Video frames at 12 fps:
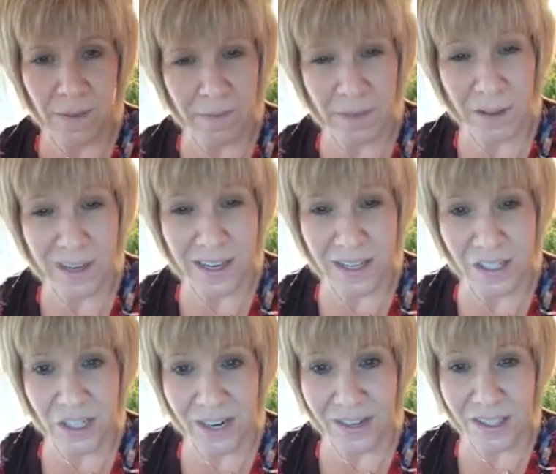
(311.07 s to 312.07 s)
feel I need to
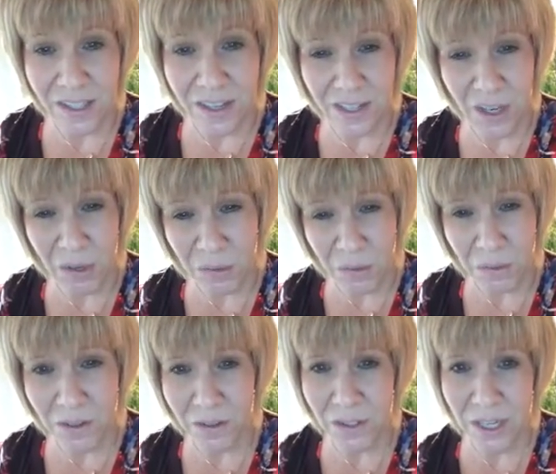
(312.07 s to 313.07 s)
change the
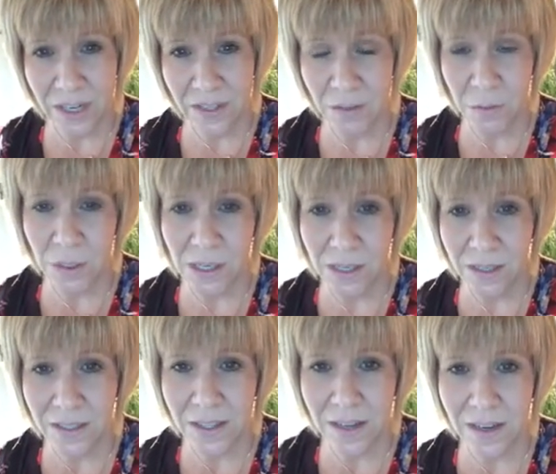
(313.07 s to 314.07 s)
tone or change the
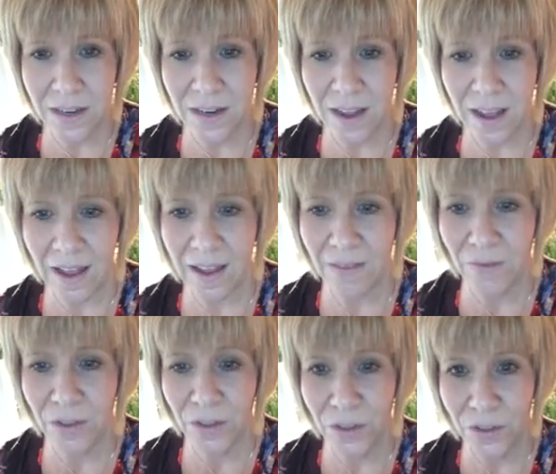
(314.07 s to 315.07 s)
words, then I have
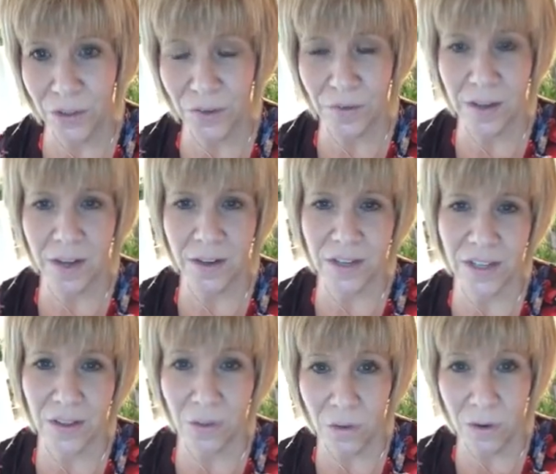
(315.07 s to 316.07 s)
learned over the years
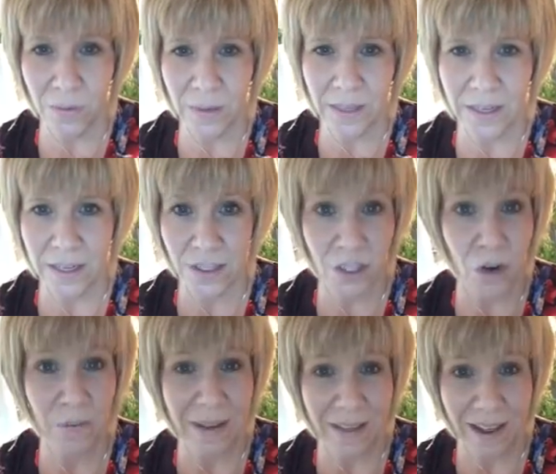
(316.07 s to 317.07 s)
that the Lord really does
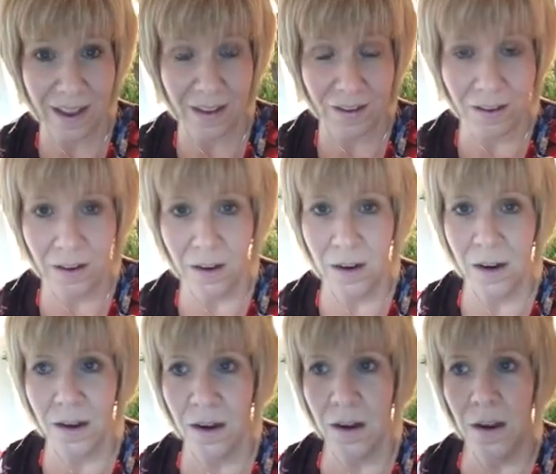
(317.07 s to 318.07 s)
show me that.
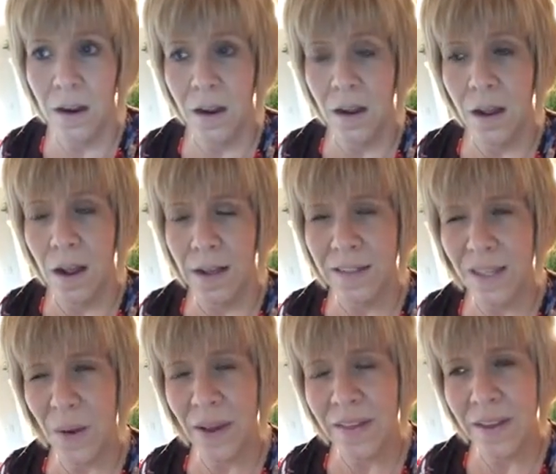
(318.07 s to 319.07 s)
And
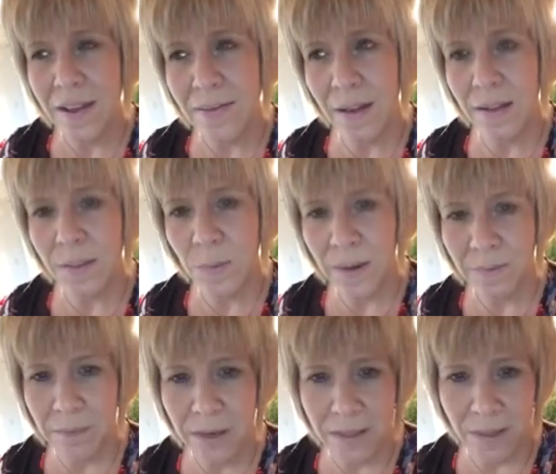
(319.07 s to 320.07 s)
so I think that's what it
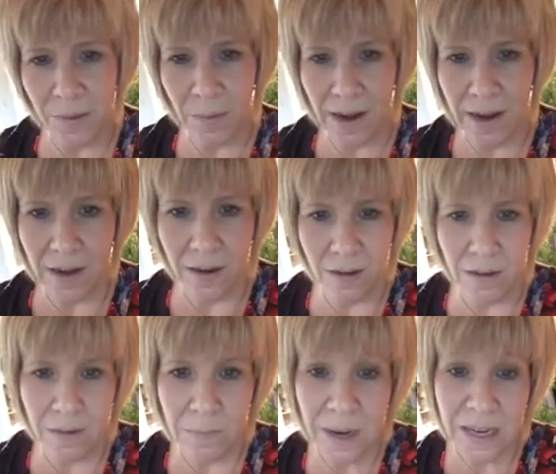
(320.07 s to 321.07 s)
means to wait
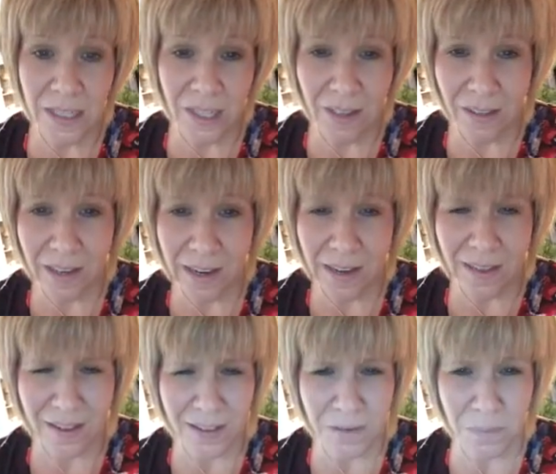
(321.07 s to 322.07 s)
patiently.
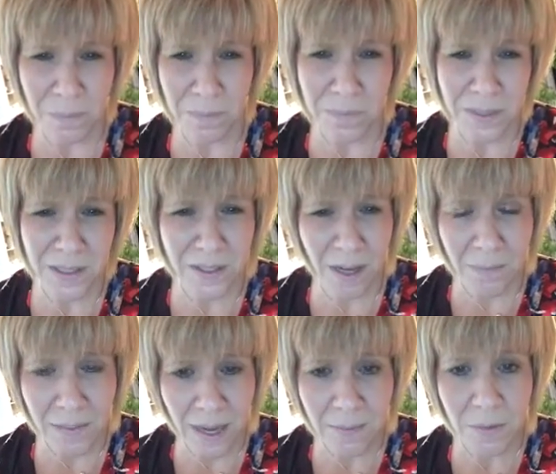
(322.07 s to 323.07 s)
That's
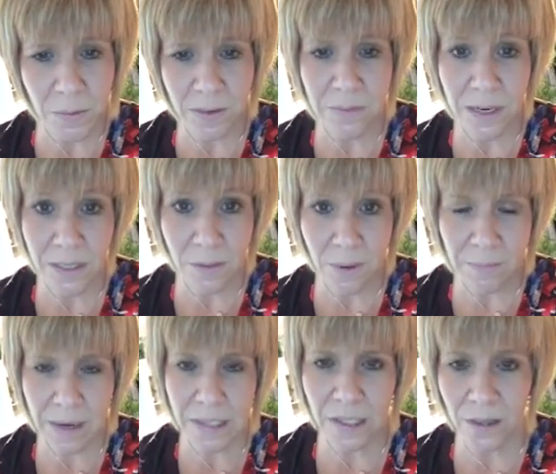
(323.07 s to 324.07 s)
sometimes what it means to wait
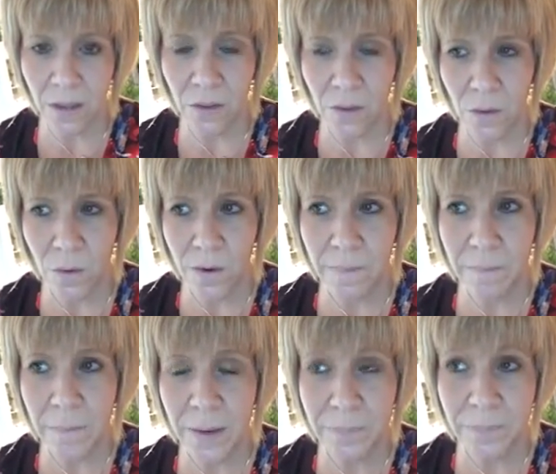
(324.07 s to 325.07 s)
patiently on the
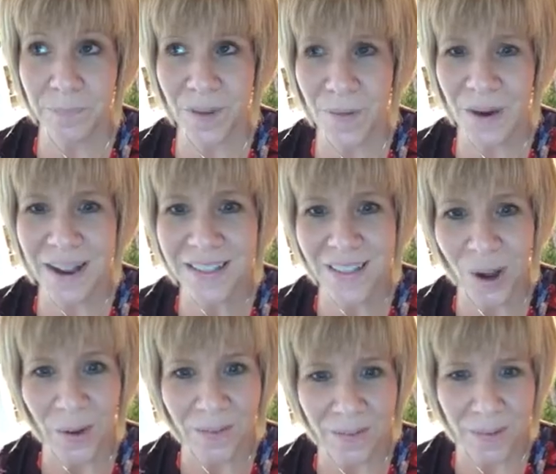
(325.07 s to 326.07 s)
Lord. But when I
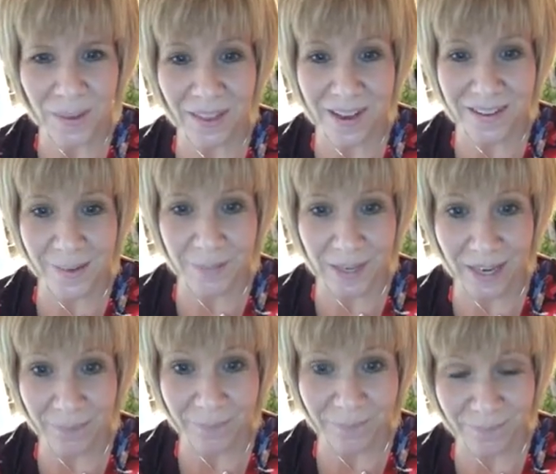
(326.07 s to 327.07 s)
saw everyone lined up
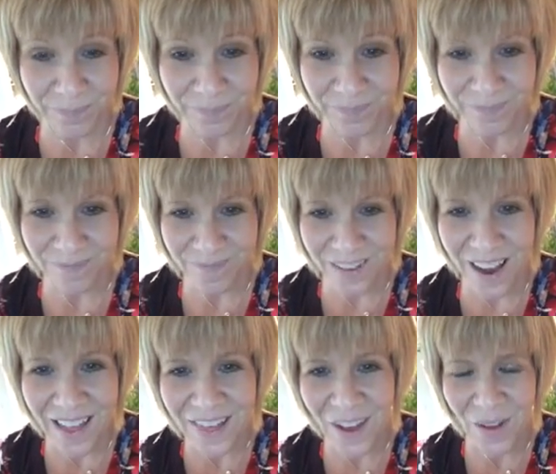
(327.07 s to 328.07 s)
today,
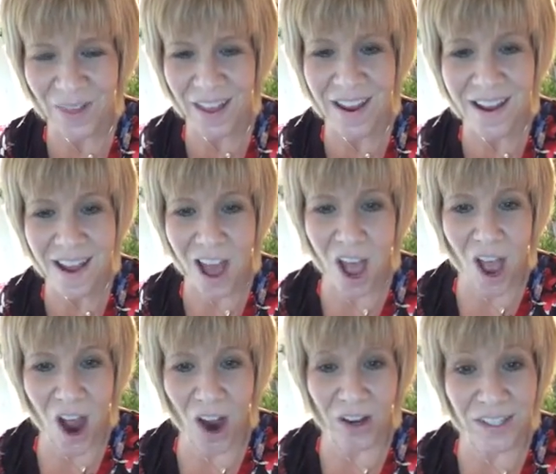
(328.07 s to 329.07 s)
I thought they
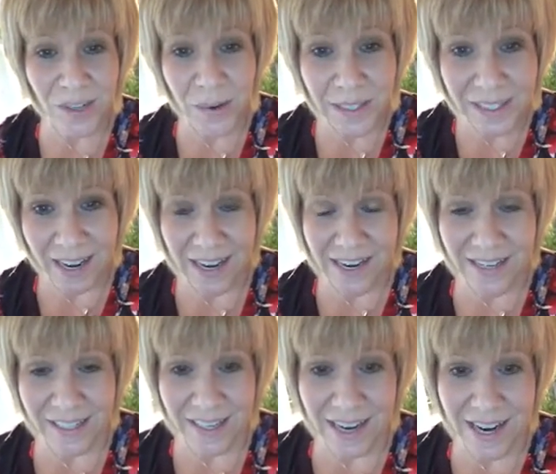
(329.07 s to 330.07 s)
are so excited to
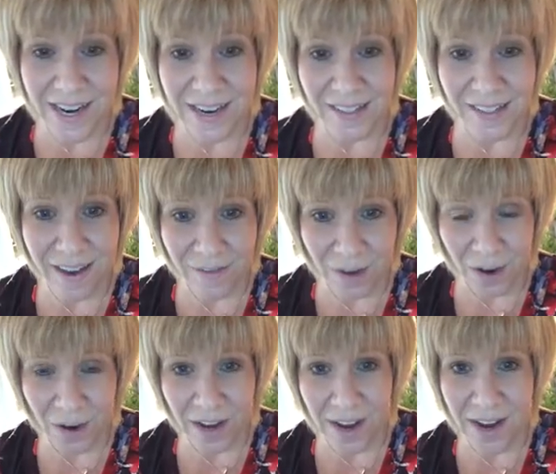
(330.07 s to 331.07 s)
see Steph
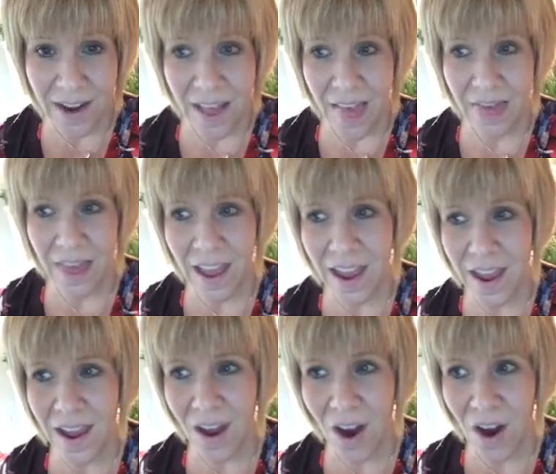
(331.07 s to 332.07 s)
Curry.
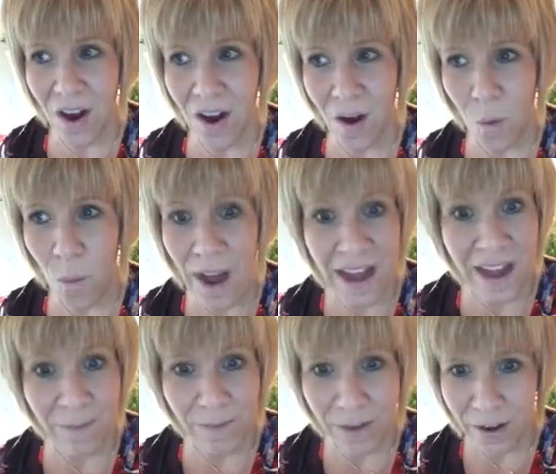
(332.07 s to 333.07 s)
They are
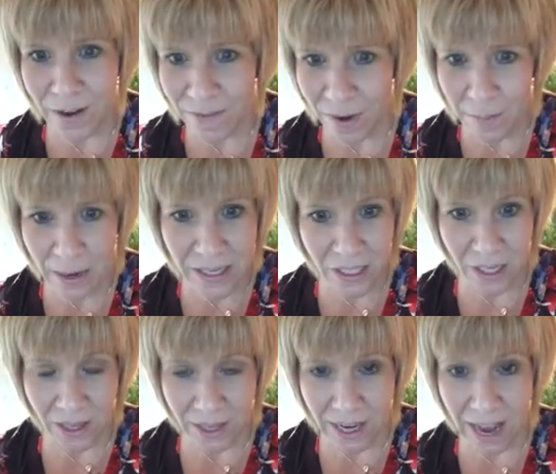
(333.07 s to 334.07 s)
waiting very, very
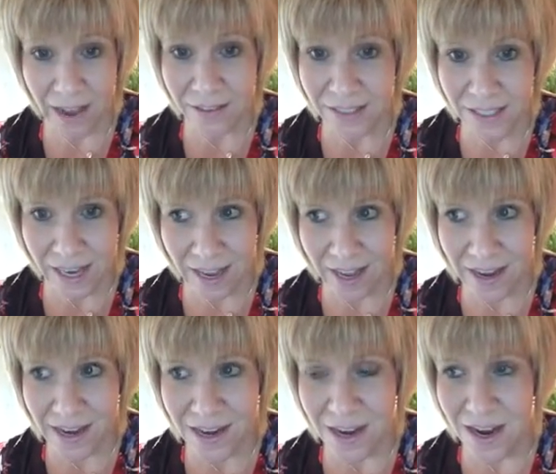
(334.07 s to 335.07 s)
patiently
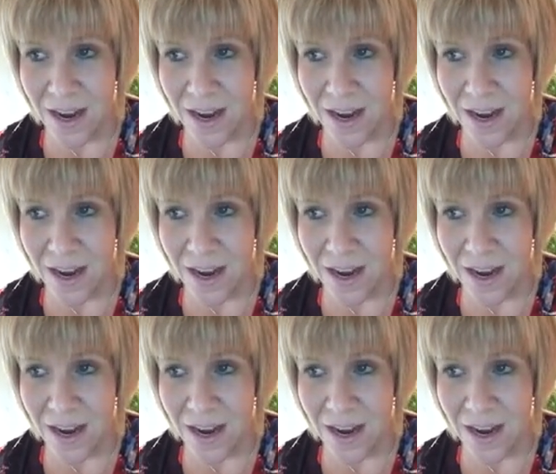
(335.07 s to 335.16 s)
outside.